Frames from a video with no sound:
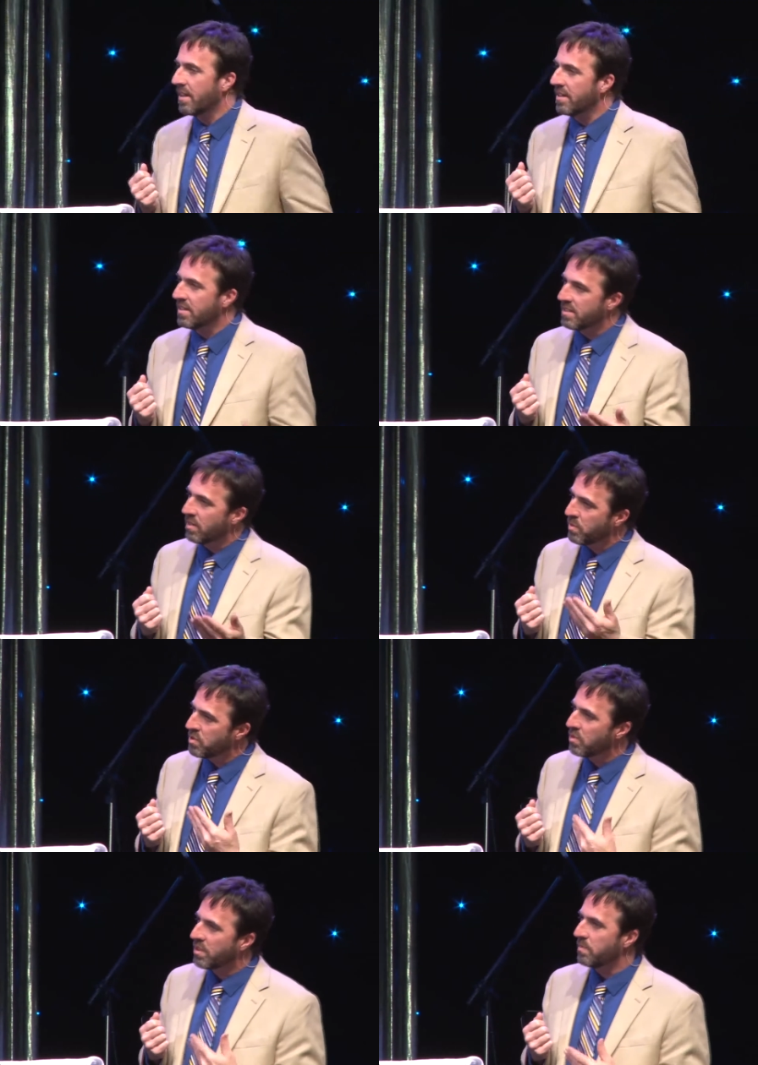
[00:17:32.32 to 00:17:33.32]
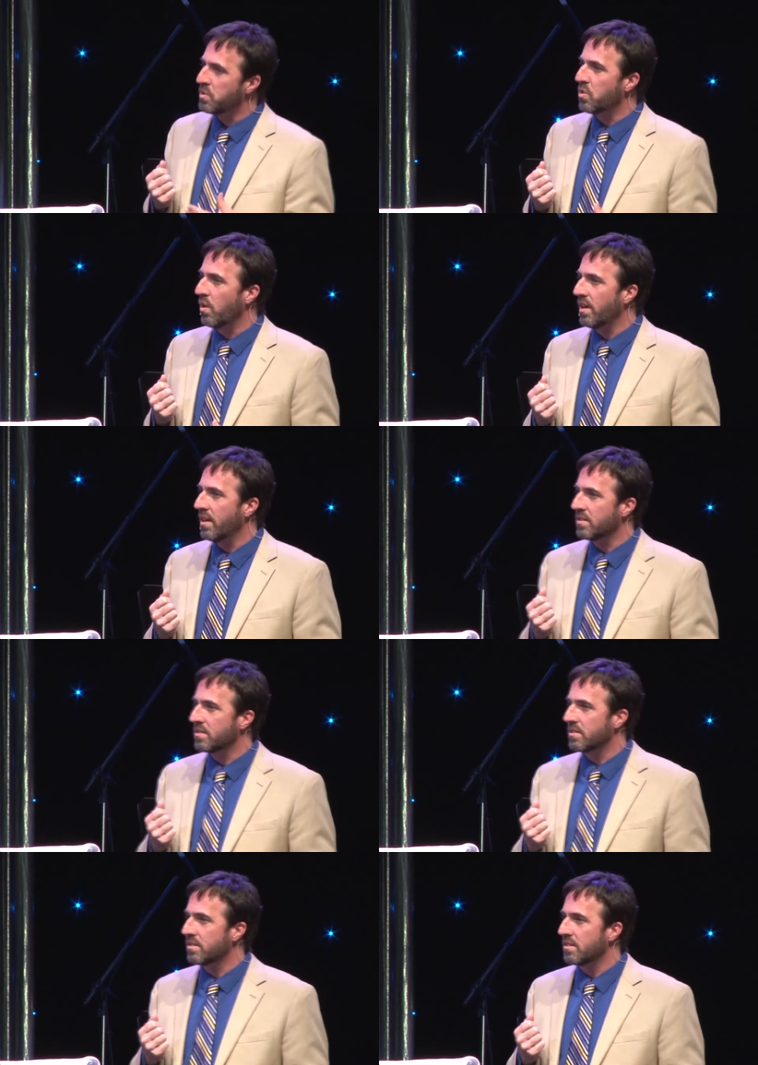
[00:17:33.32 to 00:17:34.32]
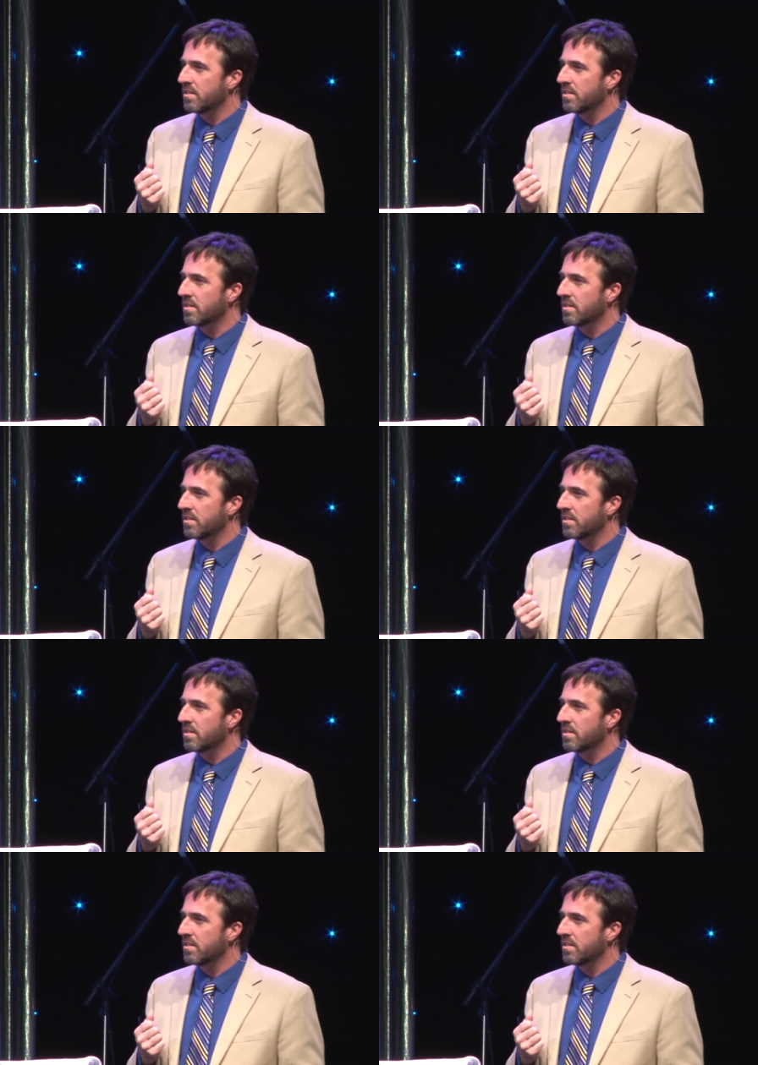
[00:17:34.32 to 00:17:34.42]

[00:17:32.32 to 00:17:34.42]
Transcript: and he said, Would you come join us?